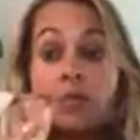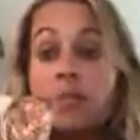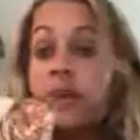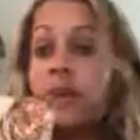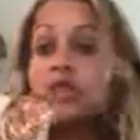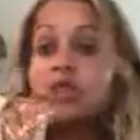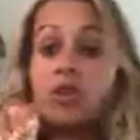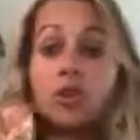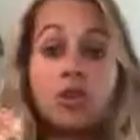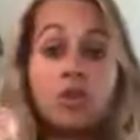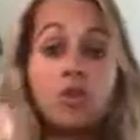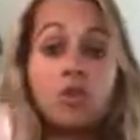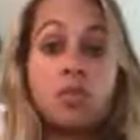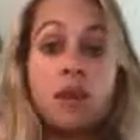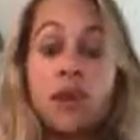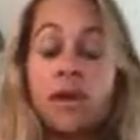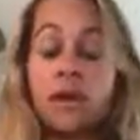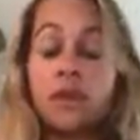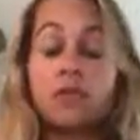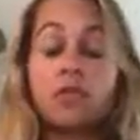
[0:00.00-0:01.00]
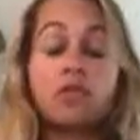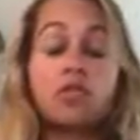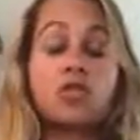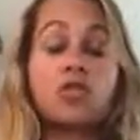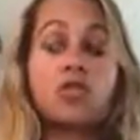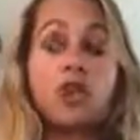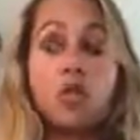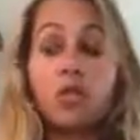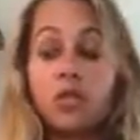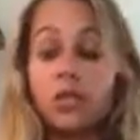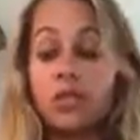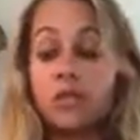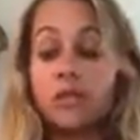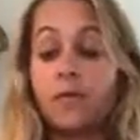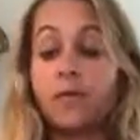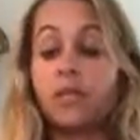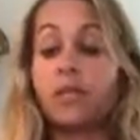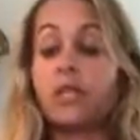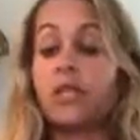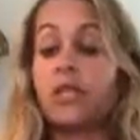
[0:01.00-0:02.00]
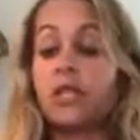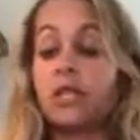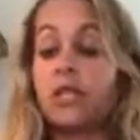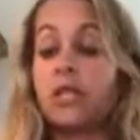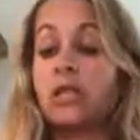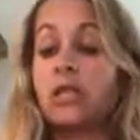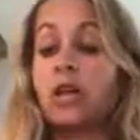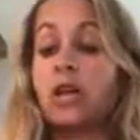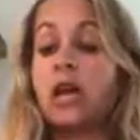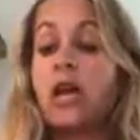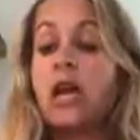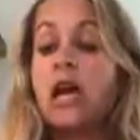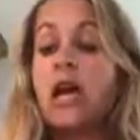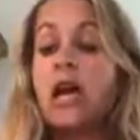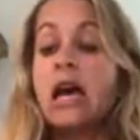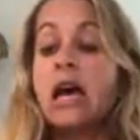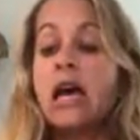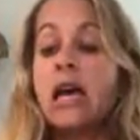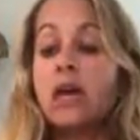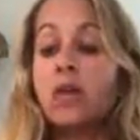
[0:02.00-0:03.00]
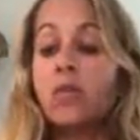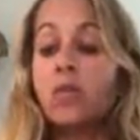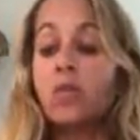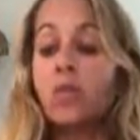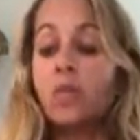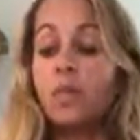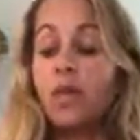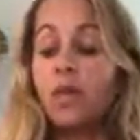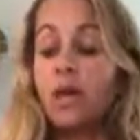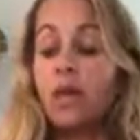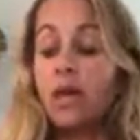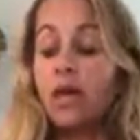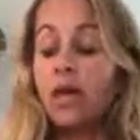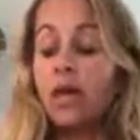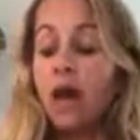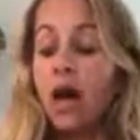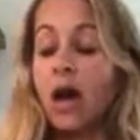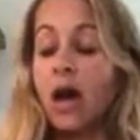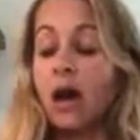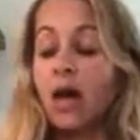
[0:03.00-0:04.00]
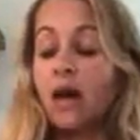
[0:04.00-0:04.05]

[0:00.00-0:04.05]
Be sure you read it. There's so much information in there. It will be